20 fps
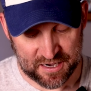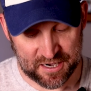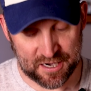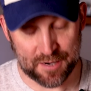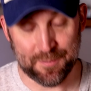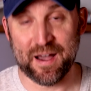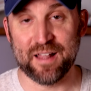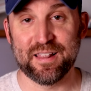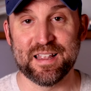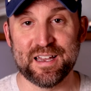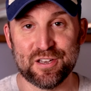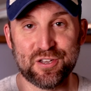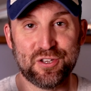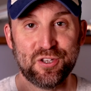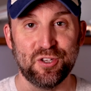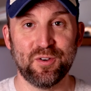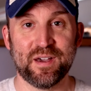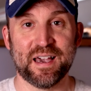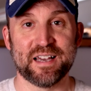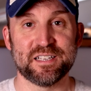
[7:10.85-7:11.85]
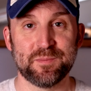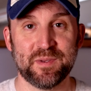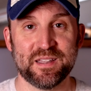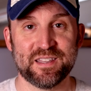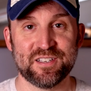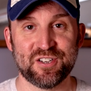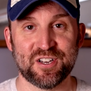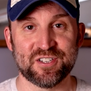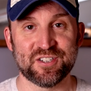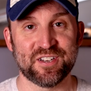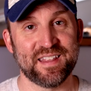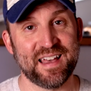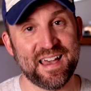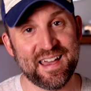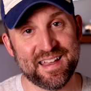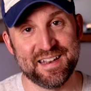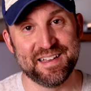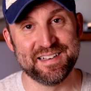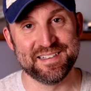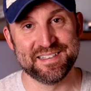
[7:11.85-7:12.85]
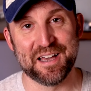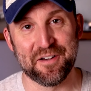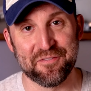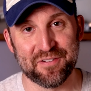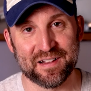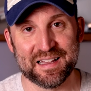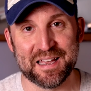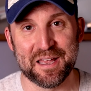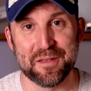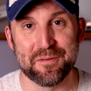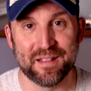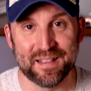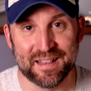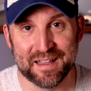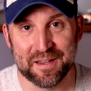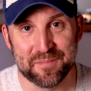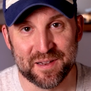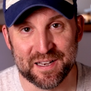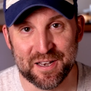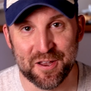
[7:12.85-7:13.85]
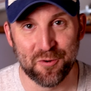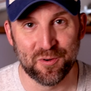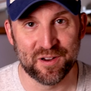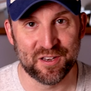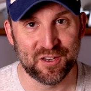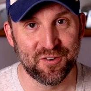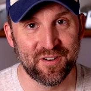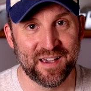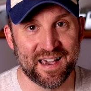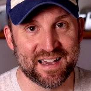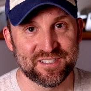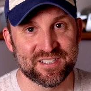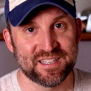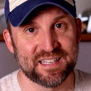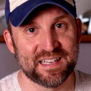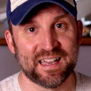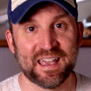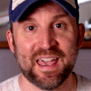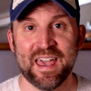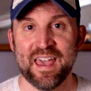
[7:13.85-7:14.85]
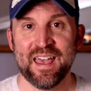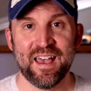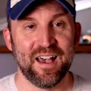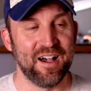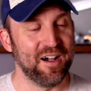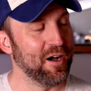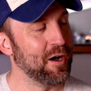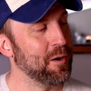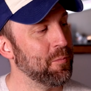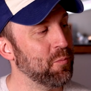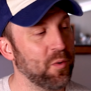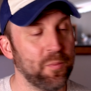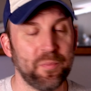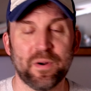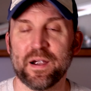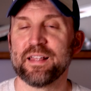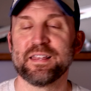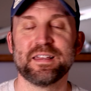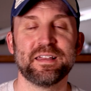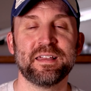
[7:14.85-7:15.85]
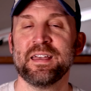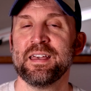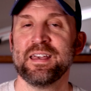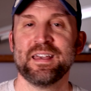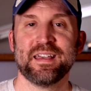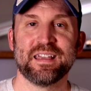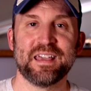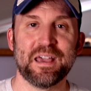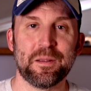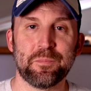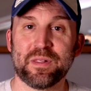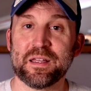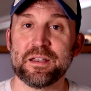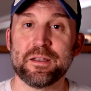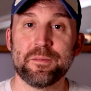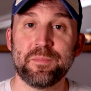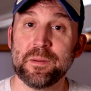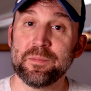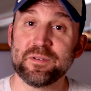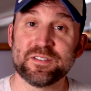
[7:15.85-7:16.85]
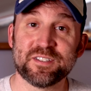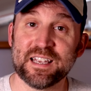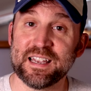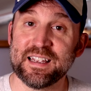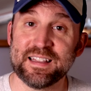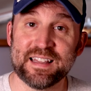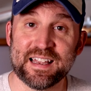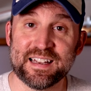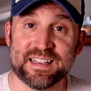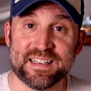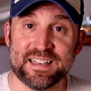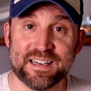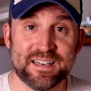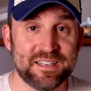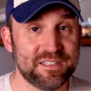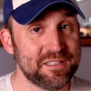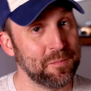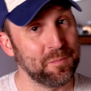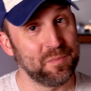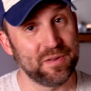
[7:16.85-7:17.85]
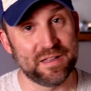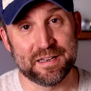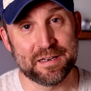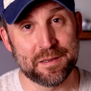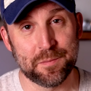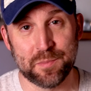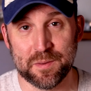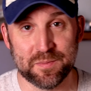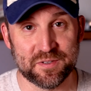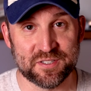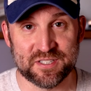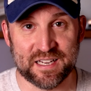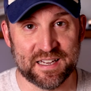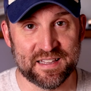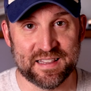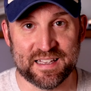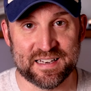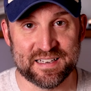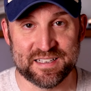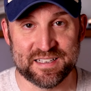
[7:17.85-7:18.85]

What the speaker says: I'll let you guys be the judge of that, and definitely let me know what you guys think. We'll probably get plenty of people saying that it does and plenty of people saying that it